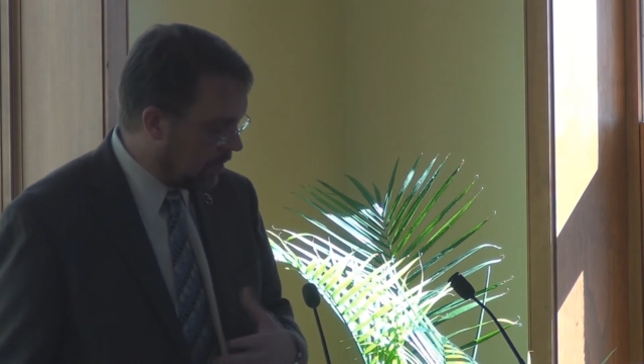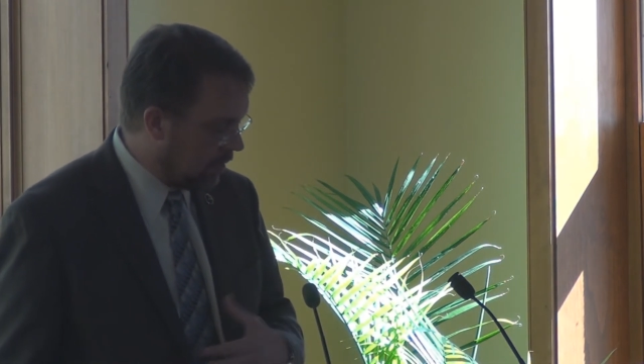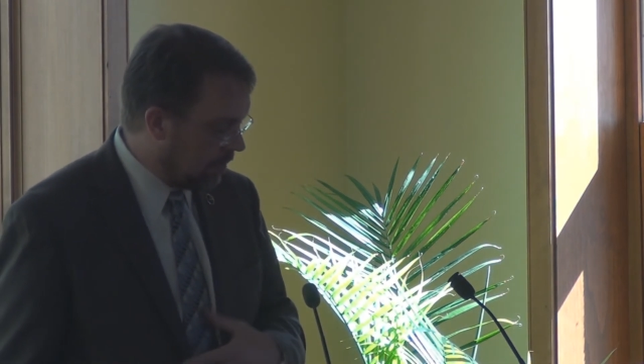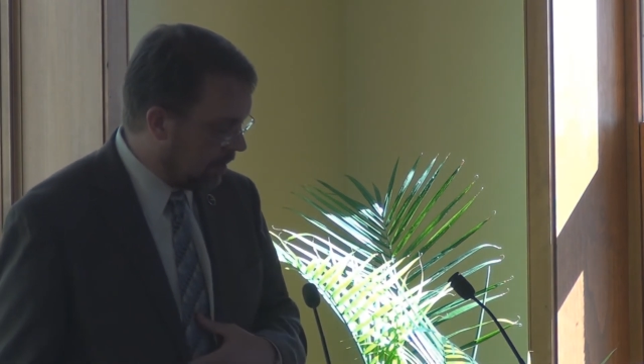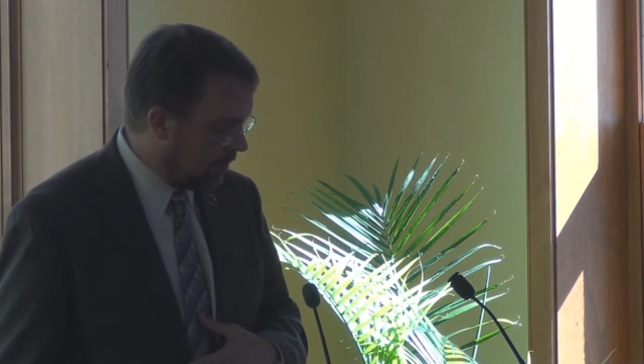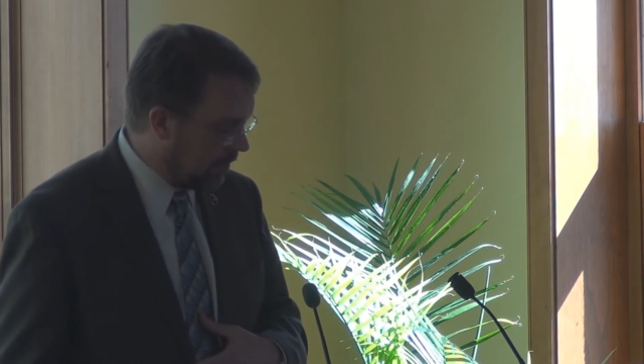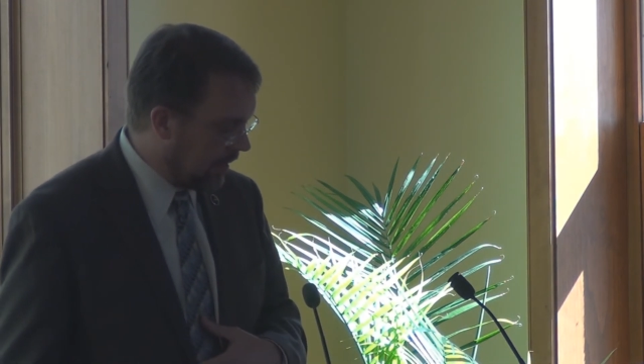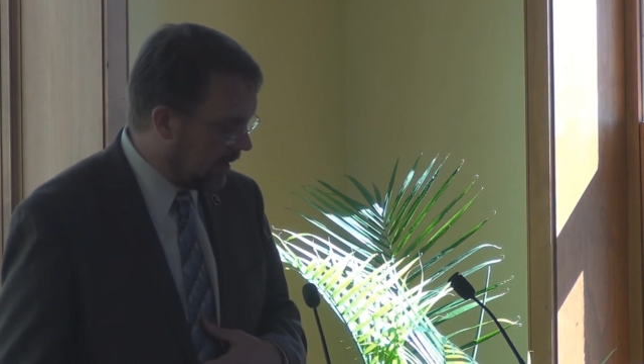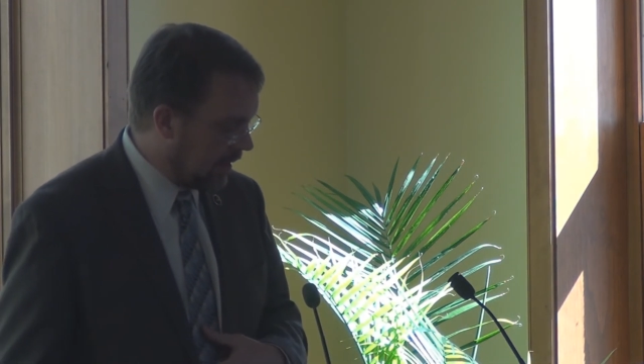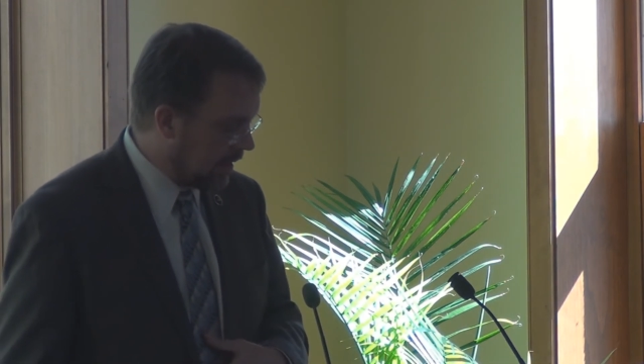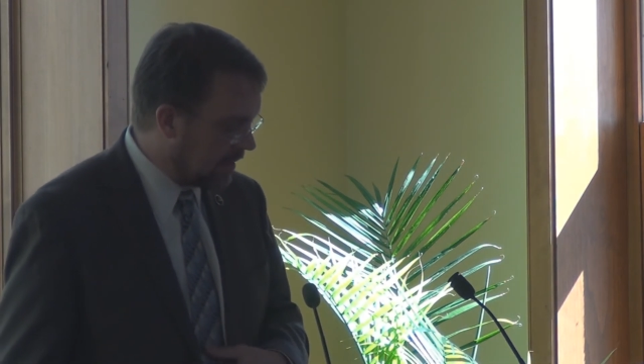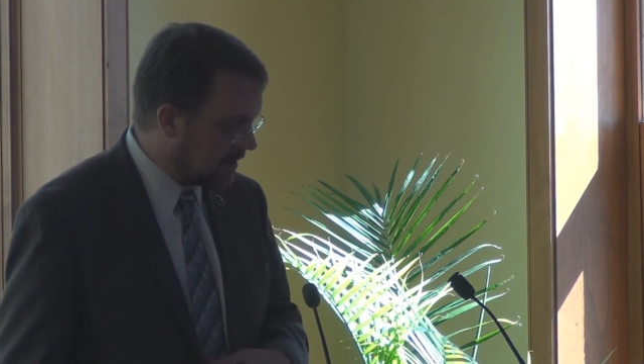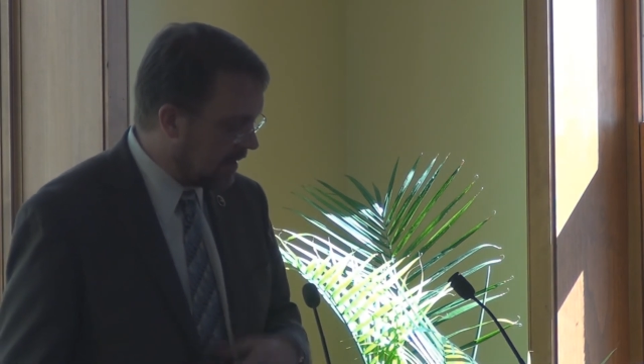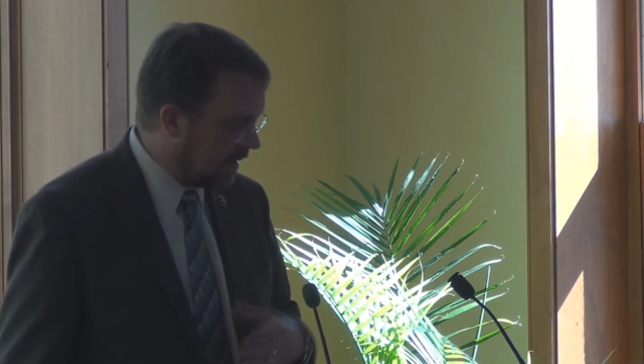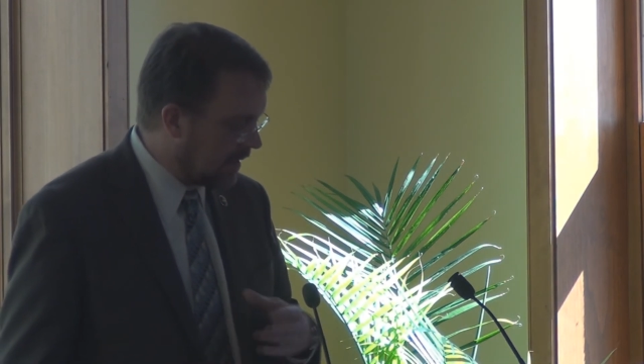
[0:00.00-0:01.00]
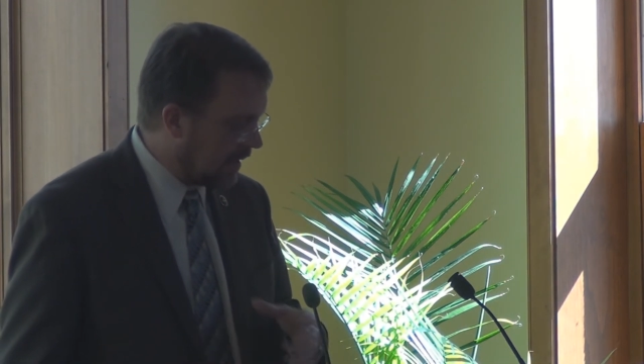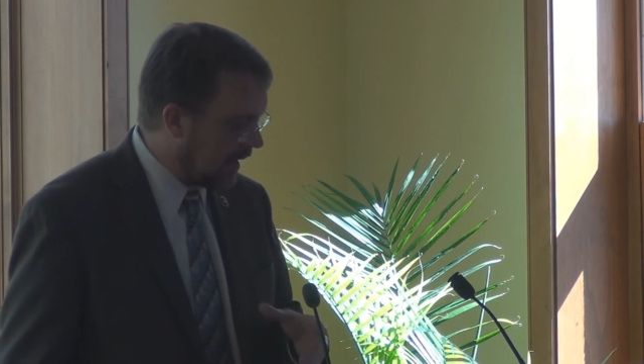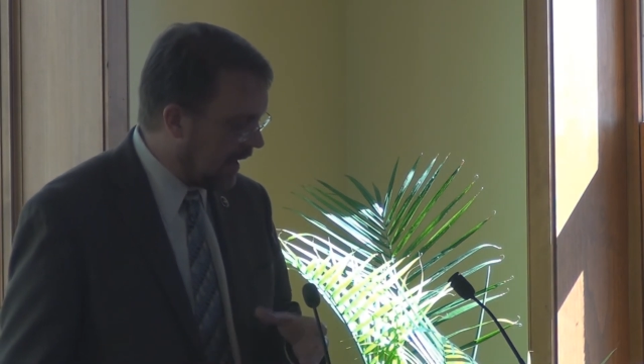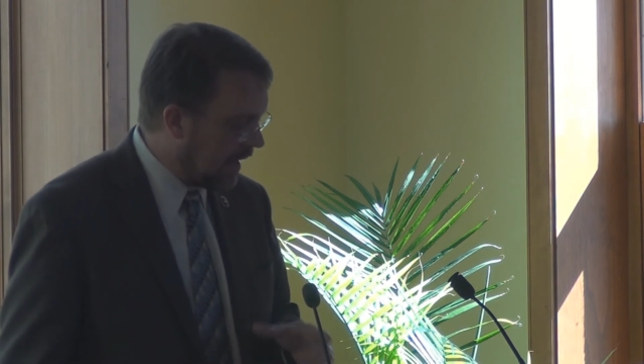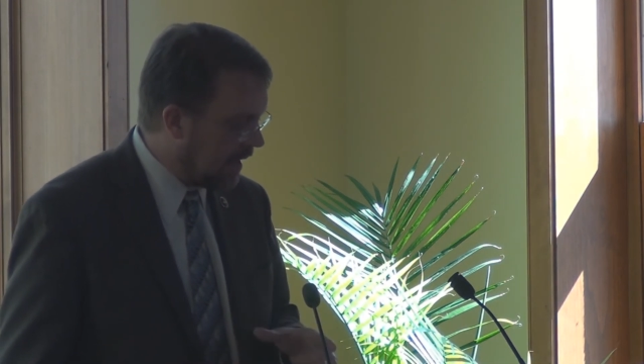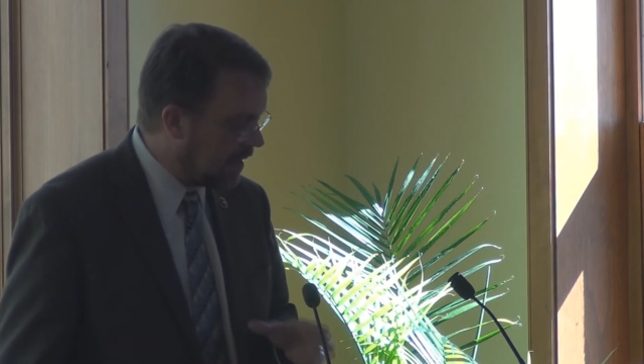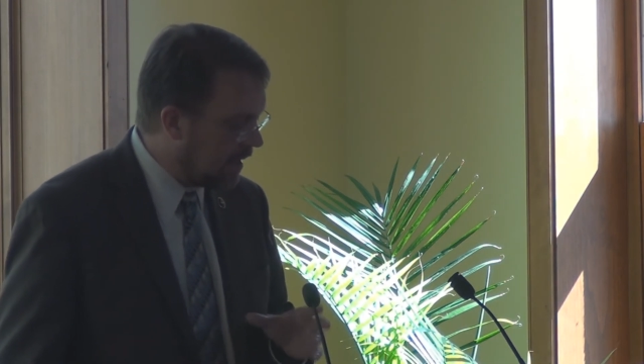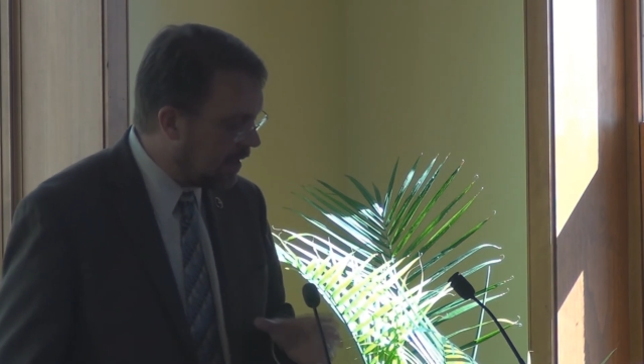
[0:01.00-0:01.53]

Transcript: human beings. And at the end,